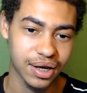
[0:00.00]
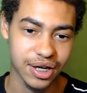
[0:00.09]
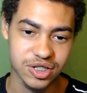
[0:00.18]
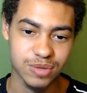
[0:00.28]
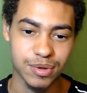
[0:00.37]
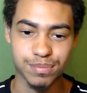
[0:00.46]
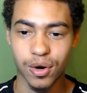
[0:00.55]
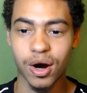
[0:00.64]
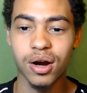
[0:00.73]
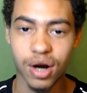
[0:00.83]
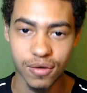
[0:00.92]
and to be
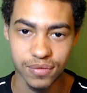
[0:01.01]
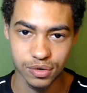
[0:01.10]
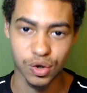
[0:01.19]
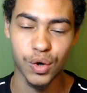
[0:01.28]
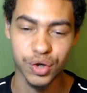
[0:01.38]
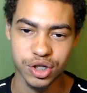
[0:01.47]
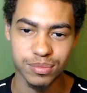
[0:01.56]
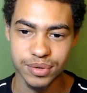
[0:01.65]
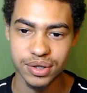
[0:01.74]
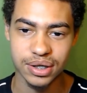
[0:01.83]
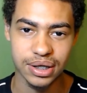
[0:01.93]
part of a growing
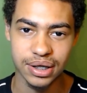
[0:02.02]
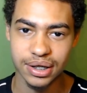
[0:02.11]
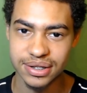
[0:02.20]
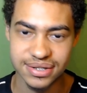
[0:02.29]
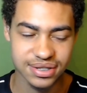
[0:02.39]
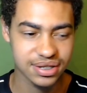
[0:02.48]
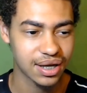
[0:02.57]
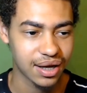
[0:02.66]
community, it's